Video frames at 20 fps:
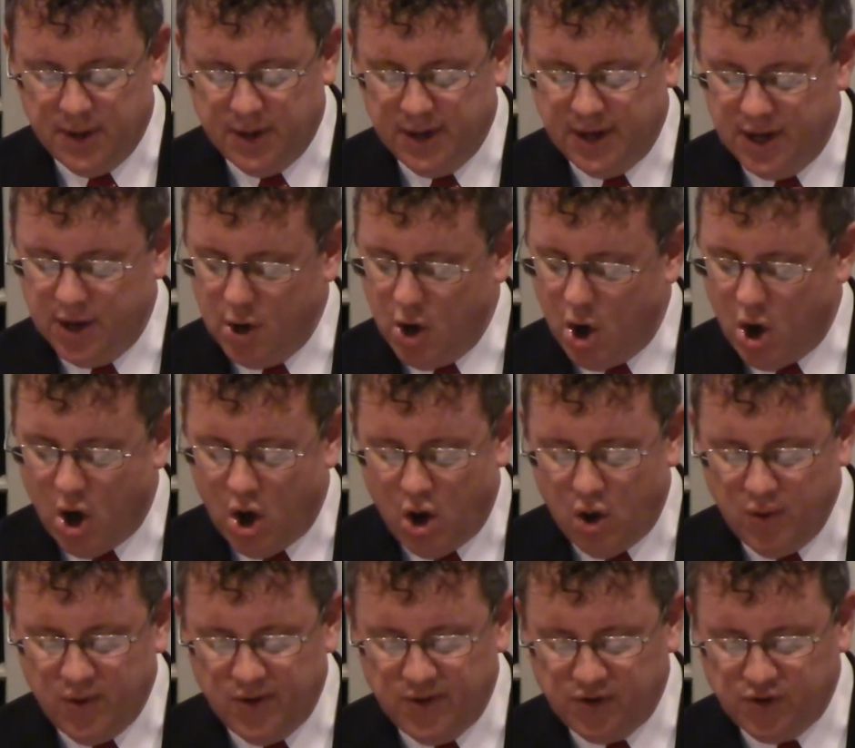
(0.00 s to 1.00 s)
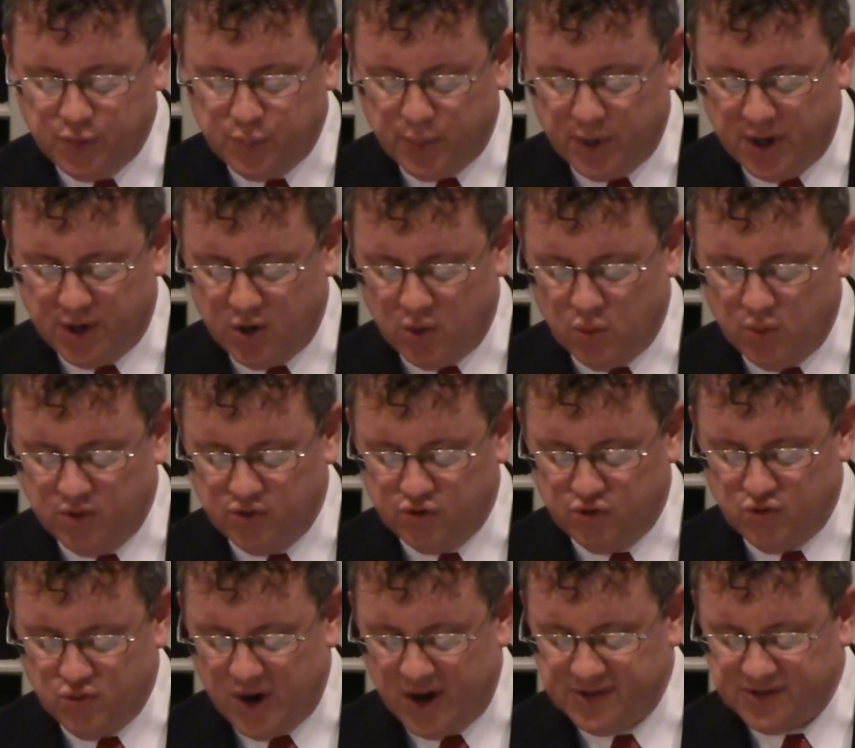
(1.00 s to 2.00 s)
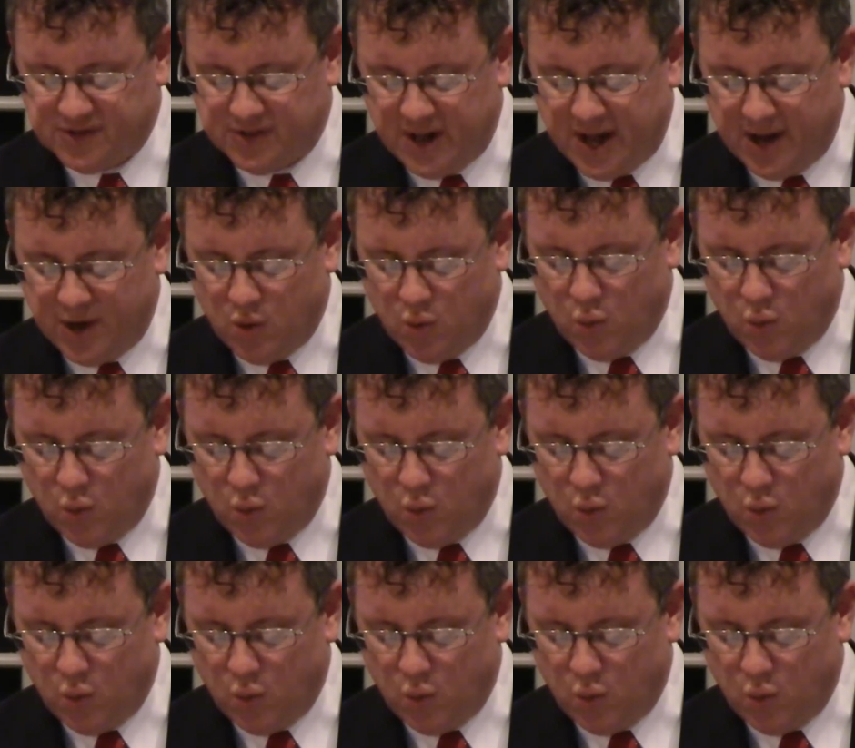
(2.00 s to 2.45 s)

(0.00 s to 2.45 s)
in all his splendor was dressed like